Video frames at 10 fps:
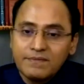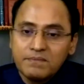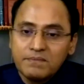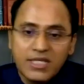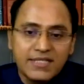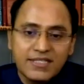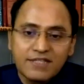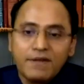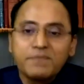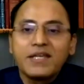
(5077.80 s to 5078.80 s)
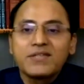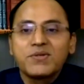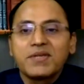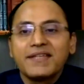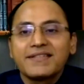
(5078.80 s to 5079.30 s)
changes from case to
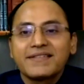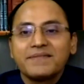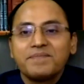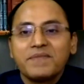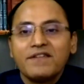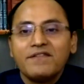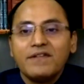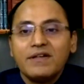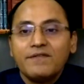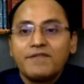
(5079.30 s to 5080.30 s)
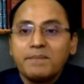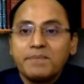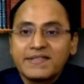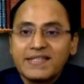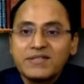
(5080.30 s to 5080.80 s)
case, from
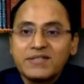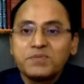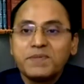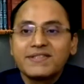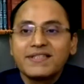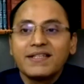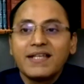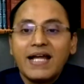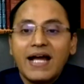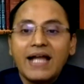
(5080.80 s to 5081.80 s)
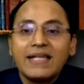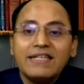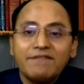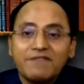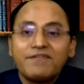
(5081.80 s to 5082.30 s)
person to person, and
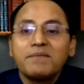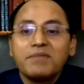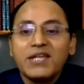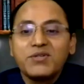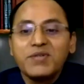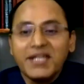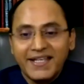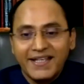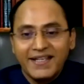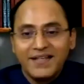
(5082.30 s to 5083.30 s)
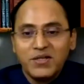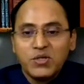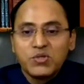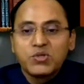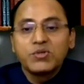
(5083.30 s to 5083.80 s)
even from day to day.
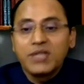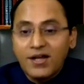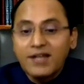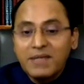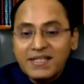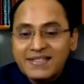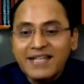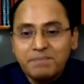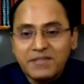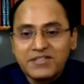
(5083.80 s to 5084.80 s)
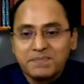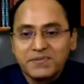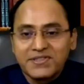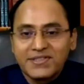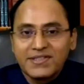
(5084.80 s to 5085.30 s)
So they can't be set
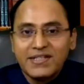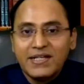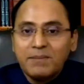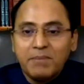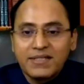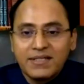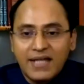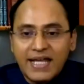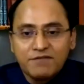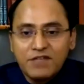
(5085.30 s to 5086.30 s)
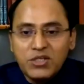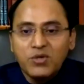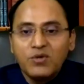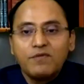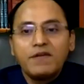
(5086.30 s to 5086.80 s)
principles. But as we
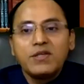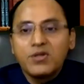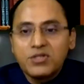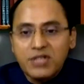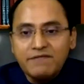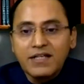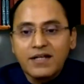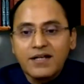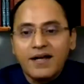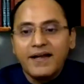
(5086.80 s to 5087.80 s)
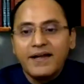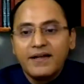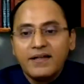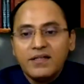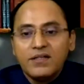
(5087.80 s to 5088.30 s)
know, when you're driving a car,
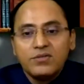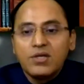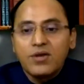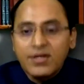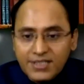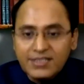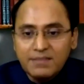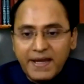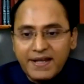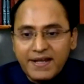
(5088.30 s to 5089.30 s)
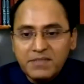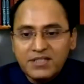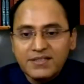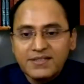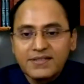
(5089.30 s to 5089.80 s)
you've got certain
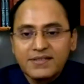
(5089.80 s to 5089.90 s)
parameters